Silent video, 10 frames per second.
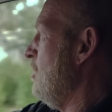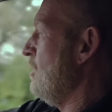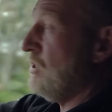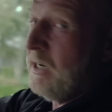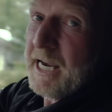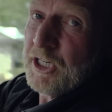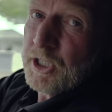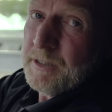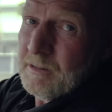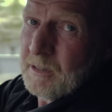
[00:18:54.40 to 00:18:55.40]

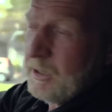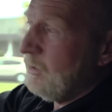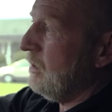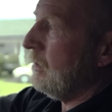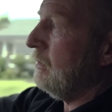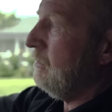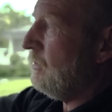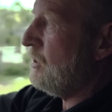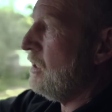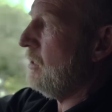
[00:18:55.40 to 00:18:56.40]
Constellation. I'm going to do a little
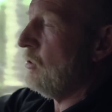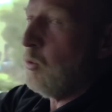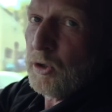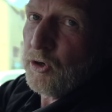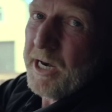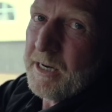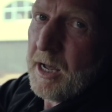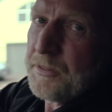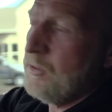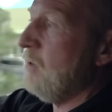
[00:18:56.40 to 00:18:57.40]
stint towards
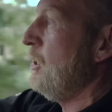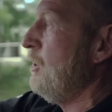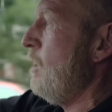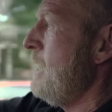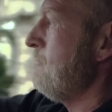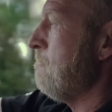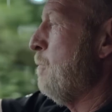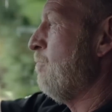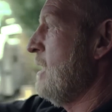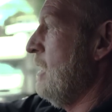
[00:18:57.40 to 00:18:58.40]
Greenheath on the motorway.
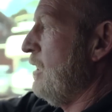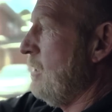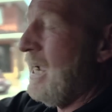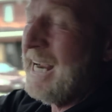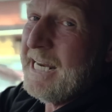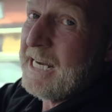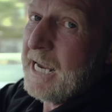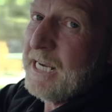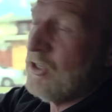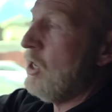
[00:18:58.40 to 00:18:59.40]
It's an
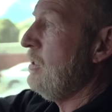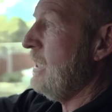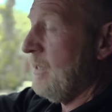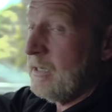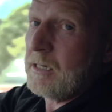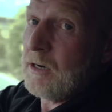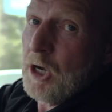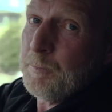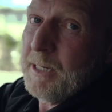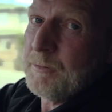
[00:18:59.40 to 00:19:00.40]
80k zone, and then it's going to
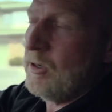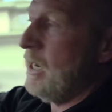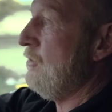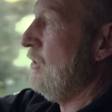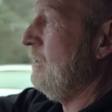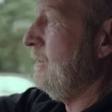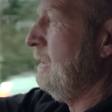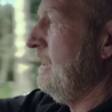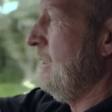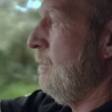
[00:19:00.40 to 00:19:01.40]
open up to 100.
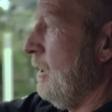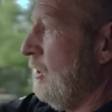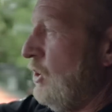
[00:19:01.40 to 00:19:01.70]
But I'll